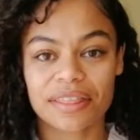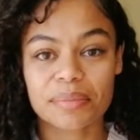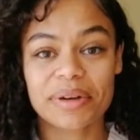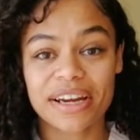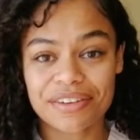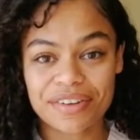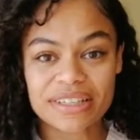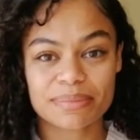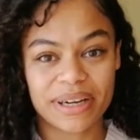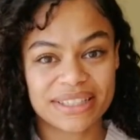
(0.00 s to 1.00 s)
The planning
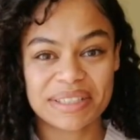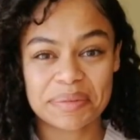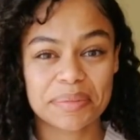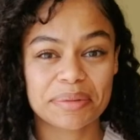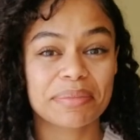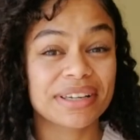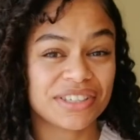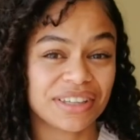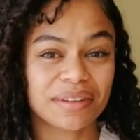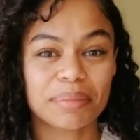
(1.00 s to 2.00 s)
phase might seem a bit
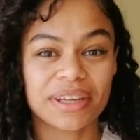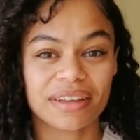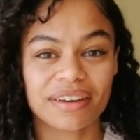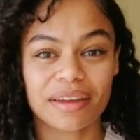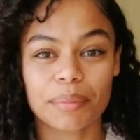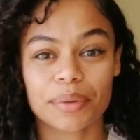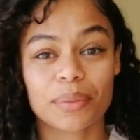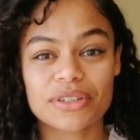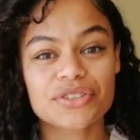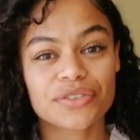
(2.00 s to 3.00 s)
much in the beginning, but
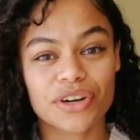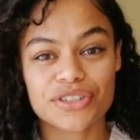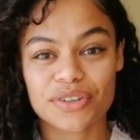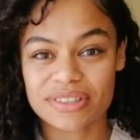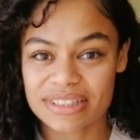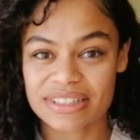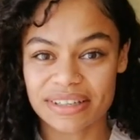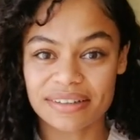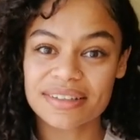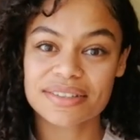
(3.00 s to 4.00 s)
once you've got your
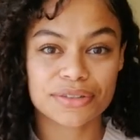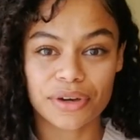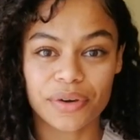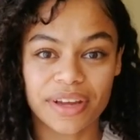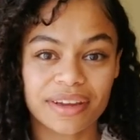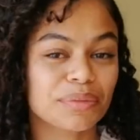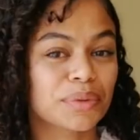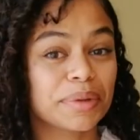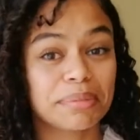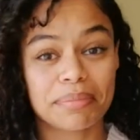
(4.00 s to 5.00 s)
existing lists going, it
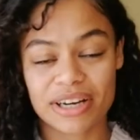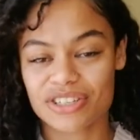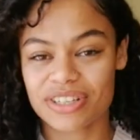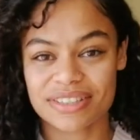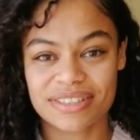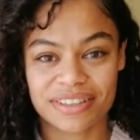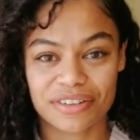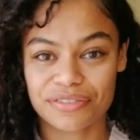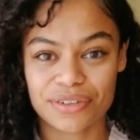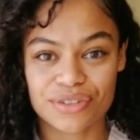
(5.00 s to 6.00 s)
will be much easier
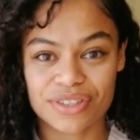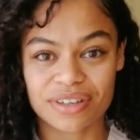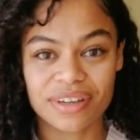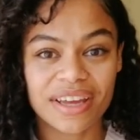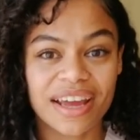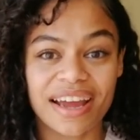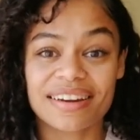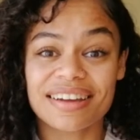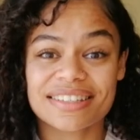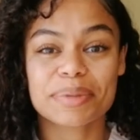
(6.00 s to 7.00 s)
in the future
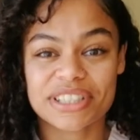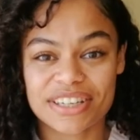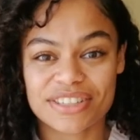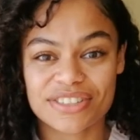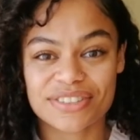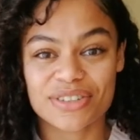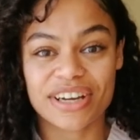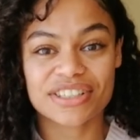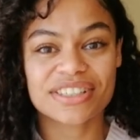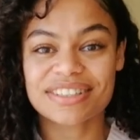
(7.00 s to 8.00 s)
and has the potential to
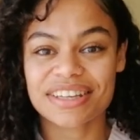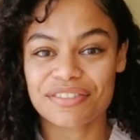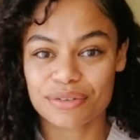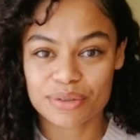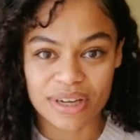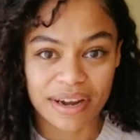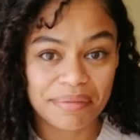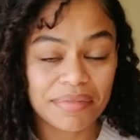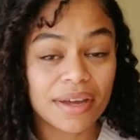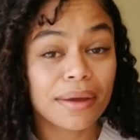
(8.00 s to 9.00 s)
actually save you
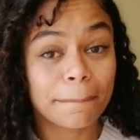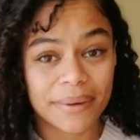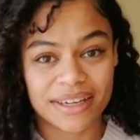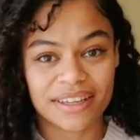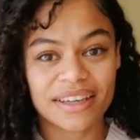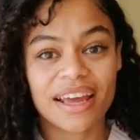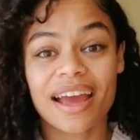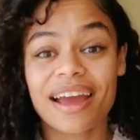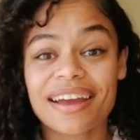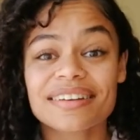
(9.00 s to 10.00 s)
time, money,
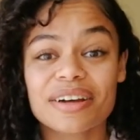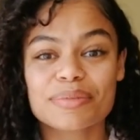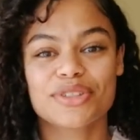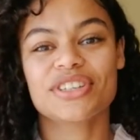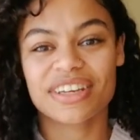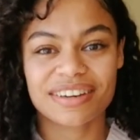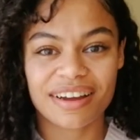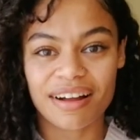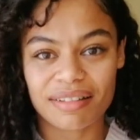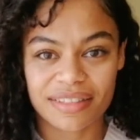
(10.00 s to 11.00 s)
and helps you to eat
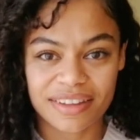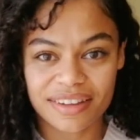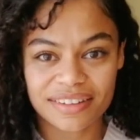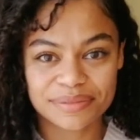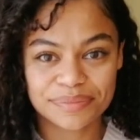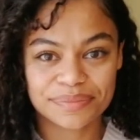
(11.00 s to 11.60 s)
healthier.